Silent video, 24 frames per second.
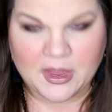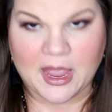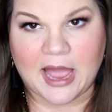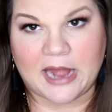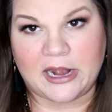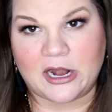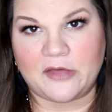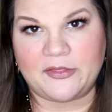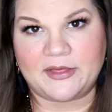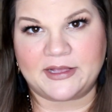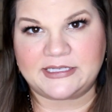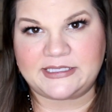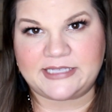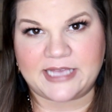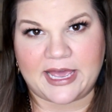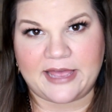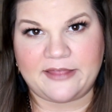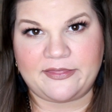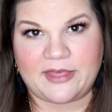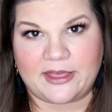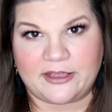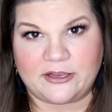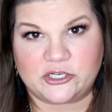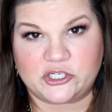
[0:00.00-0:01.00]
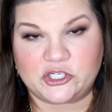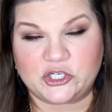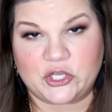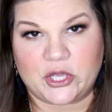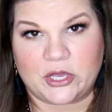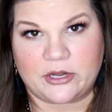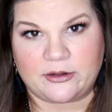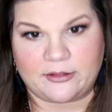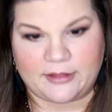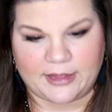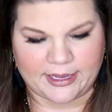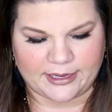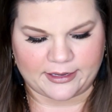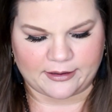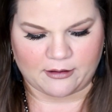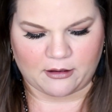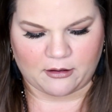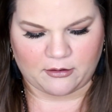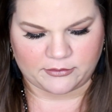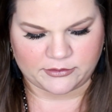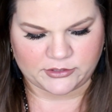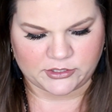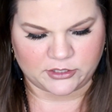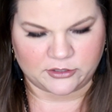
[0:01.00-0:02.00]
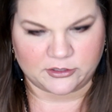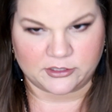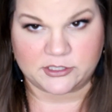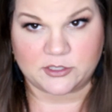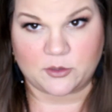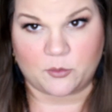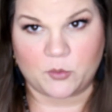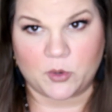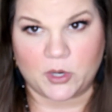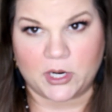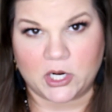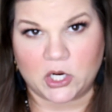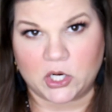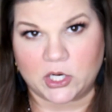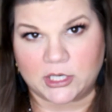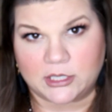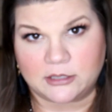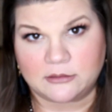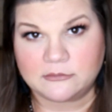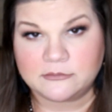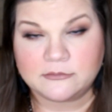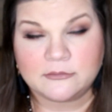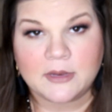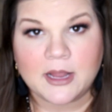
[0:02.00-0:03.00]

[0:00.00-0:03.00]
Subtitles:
I know they said that you should go to like Ulta or somewhere and